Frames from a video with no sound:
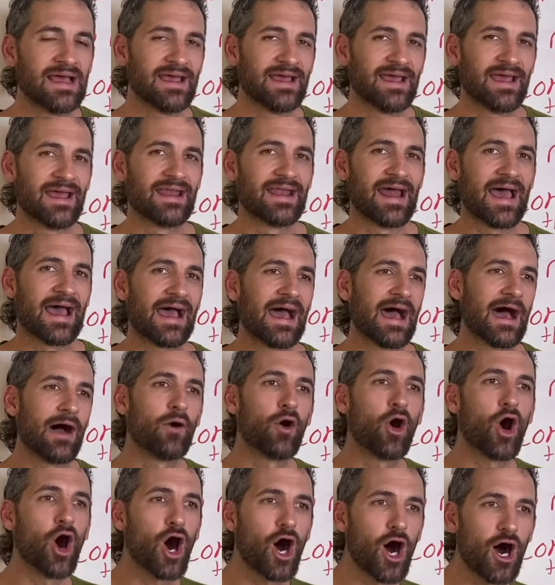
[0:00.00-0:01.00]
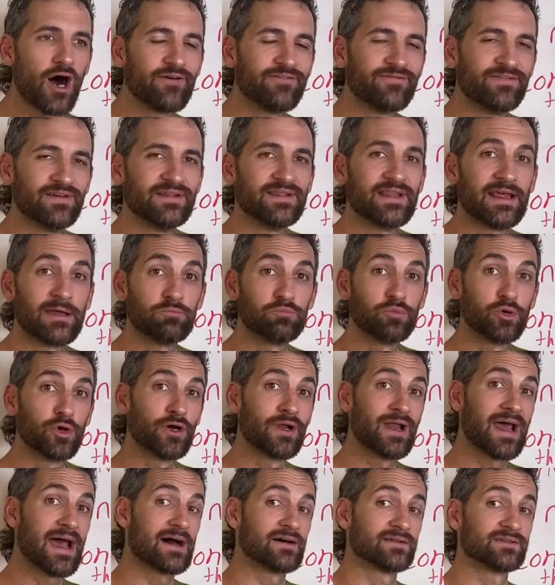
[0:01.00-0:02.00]
and how often they put
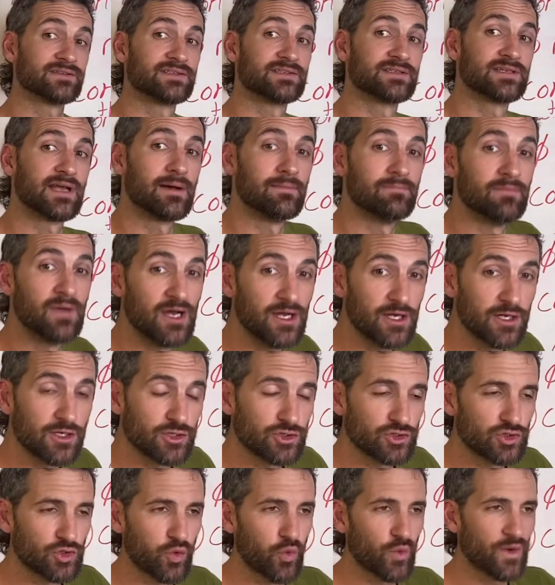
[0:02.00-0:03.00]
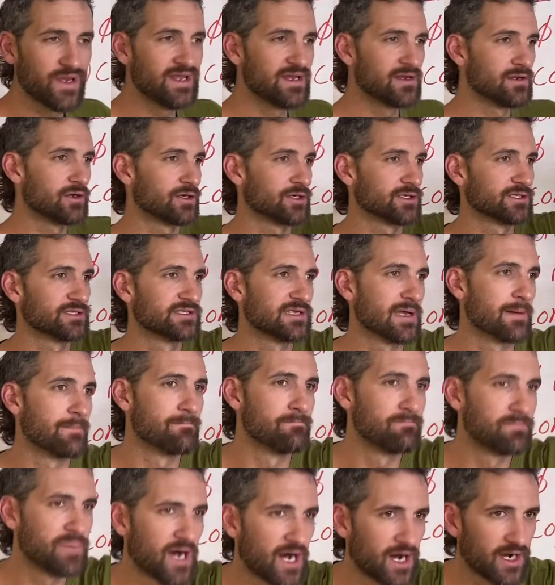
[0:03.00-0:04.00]
out some tweet or some
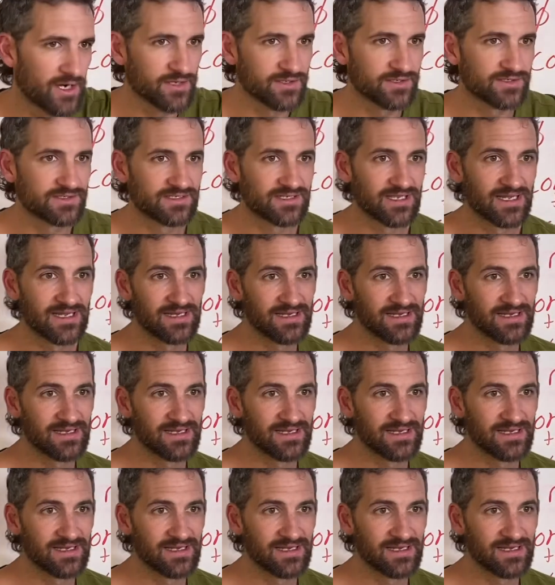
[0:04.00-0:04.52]
post